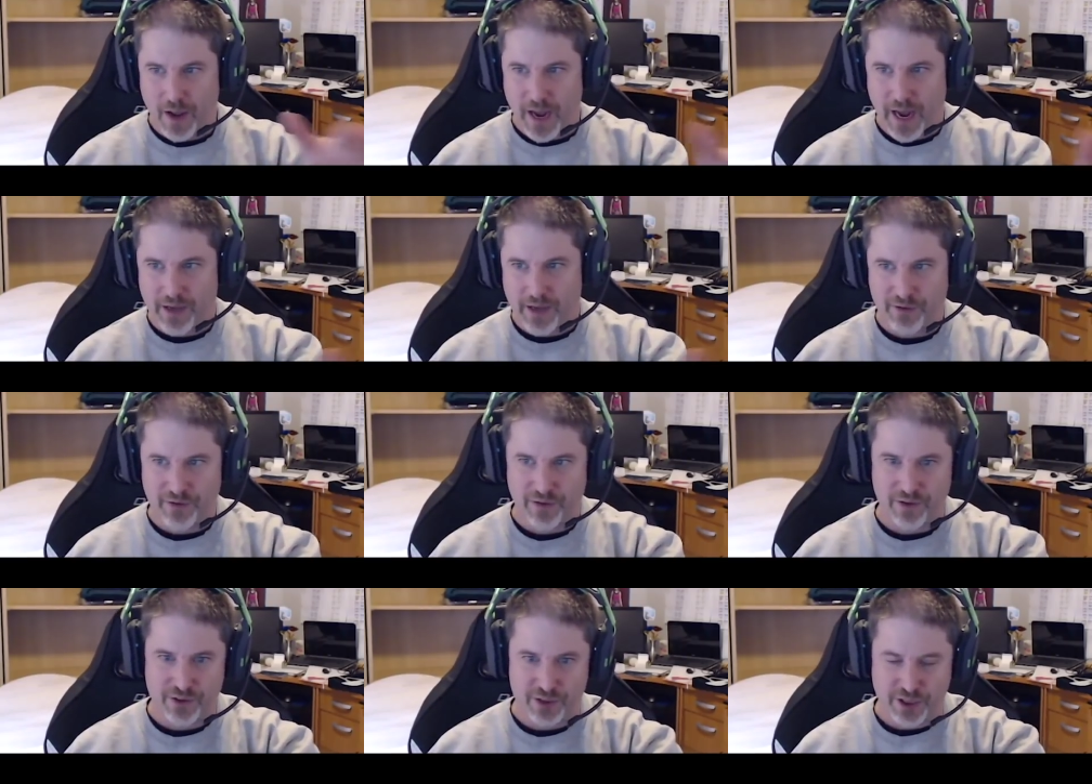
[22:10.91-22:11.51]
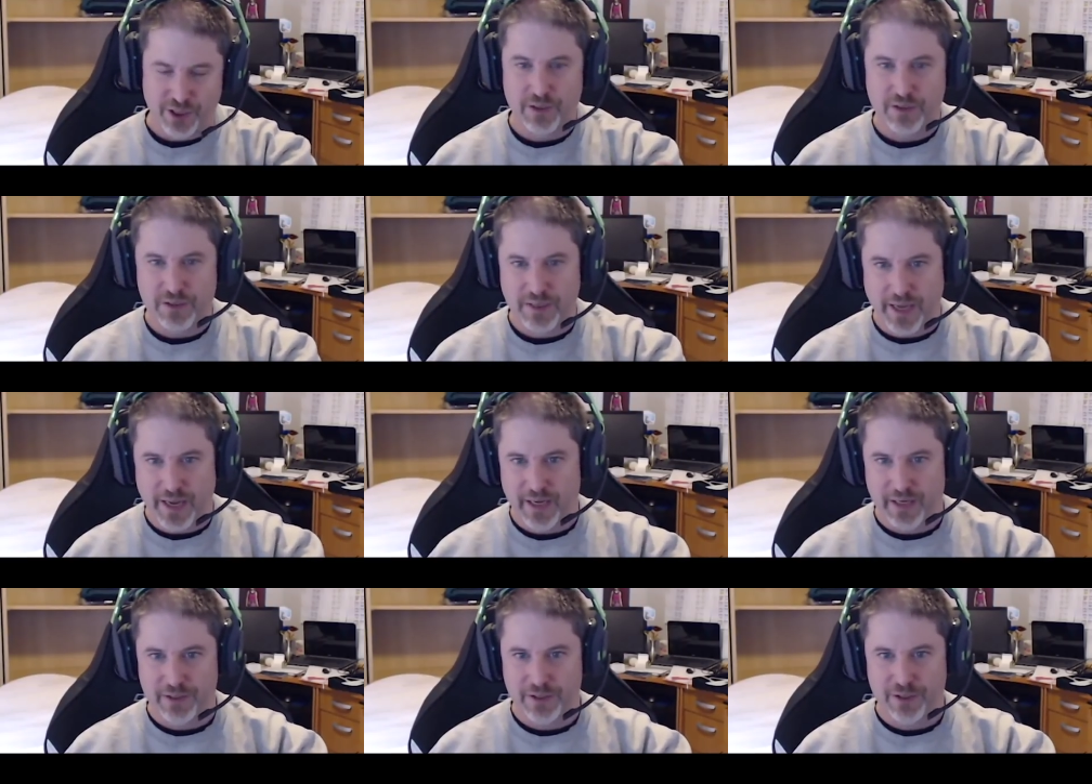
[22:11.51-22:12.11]
as the shield
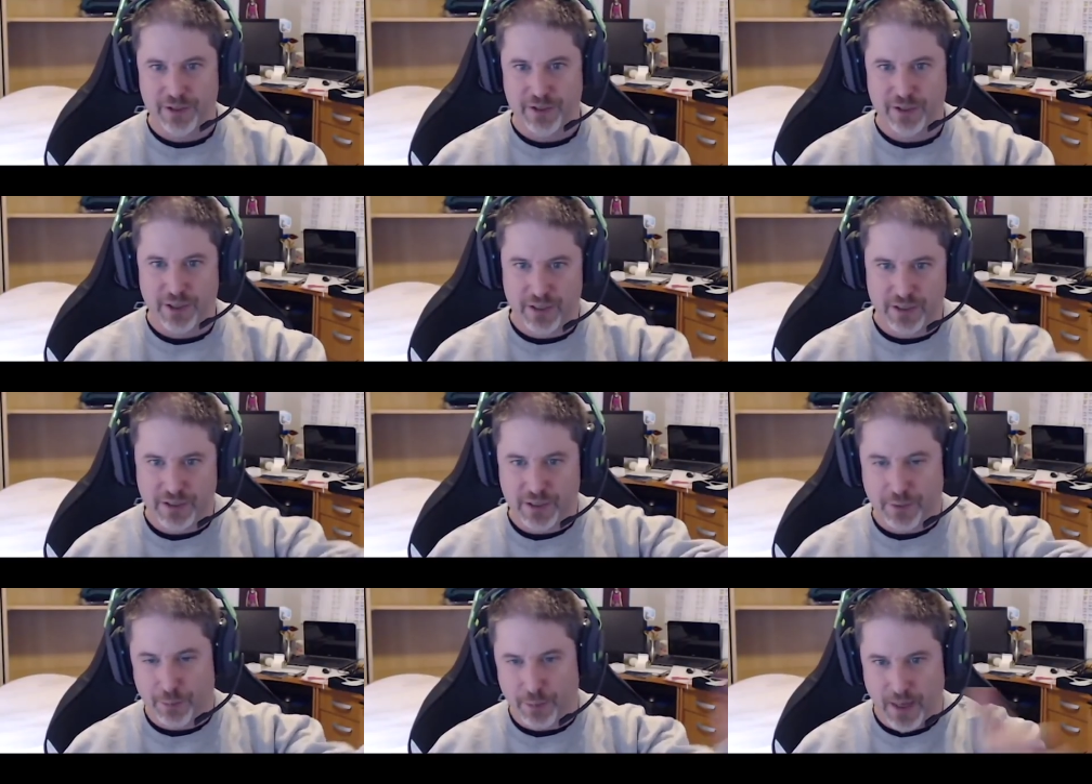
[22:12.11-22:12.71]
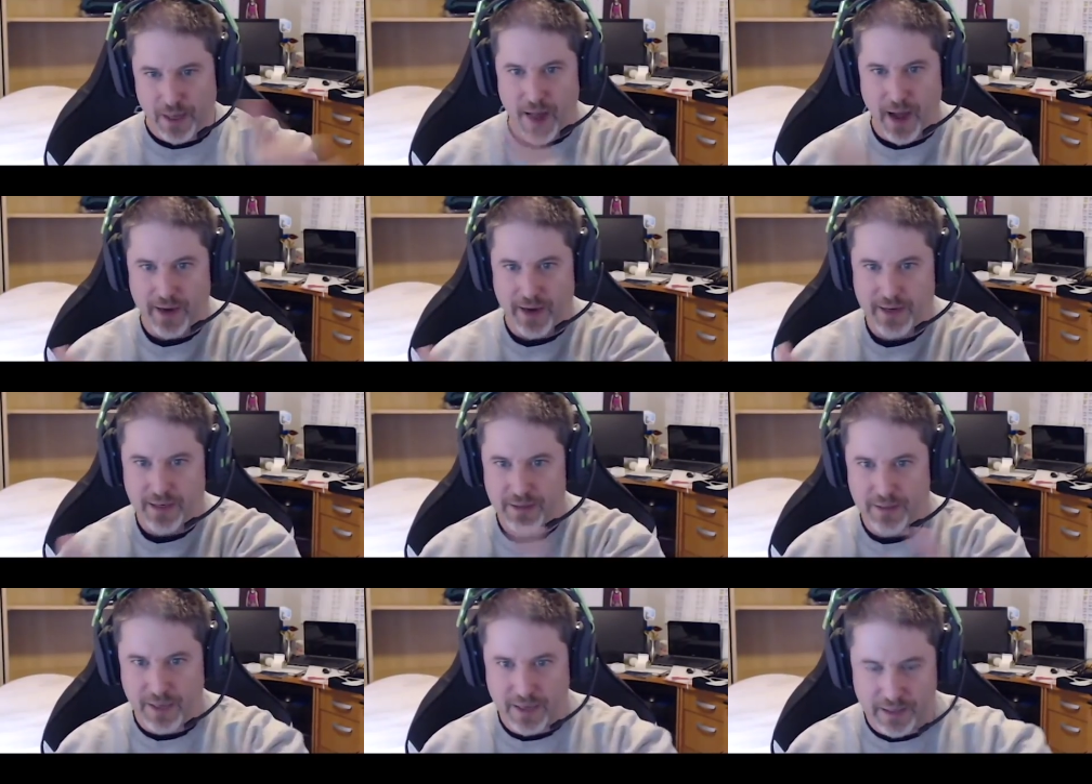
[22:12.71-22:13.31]
edge to to
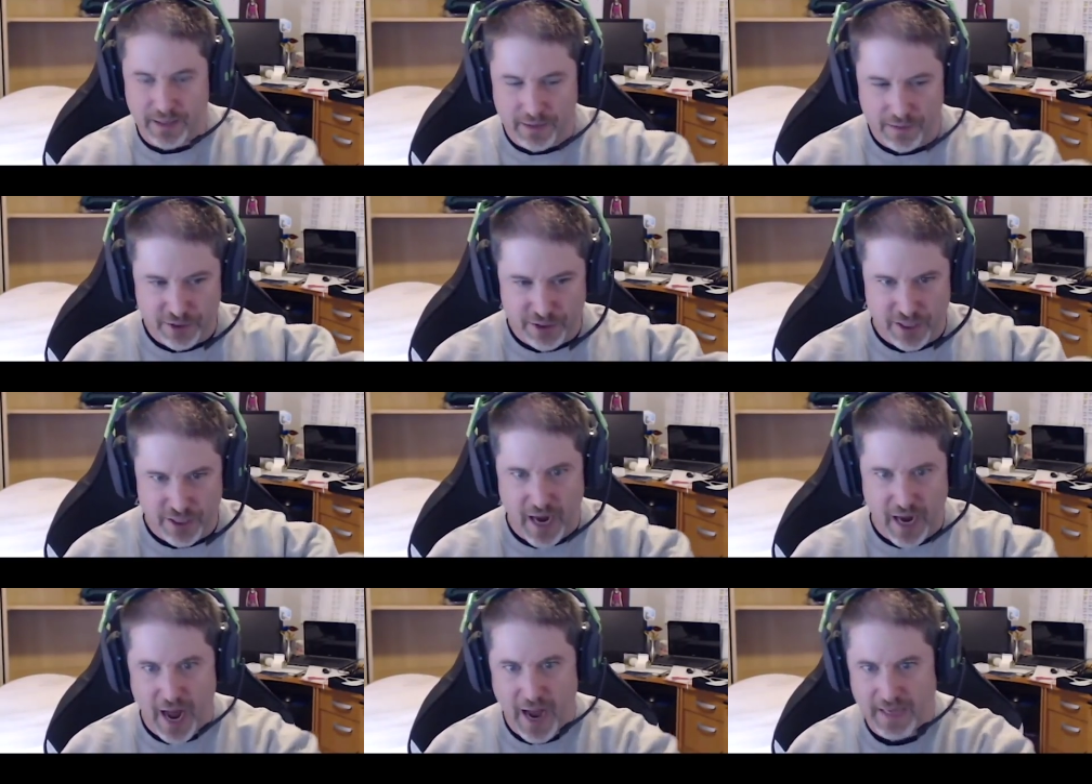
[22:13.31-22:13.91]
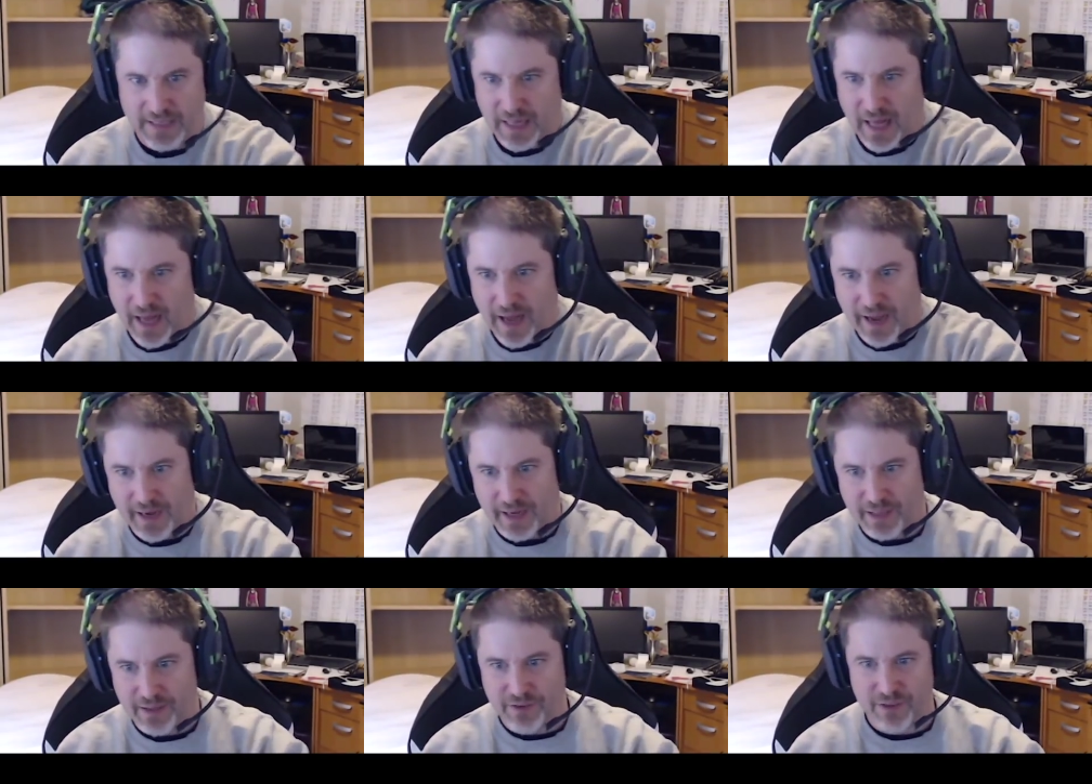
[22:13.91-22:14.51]
block and and deny
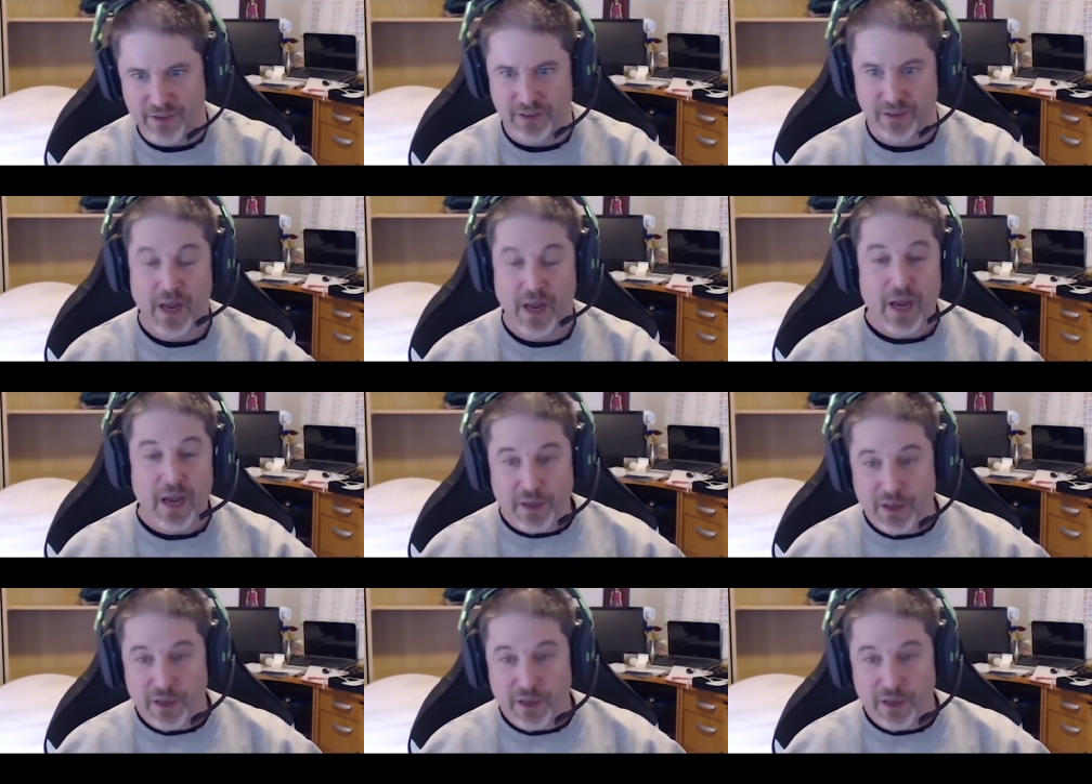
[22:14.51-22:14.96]
lines and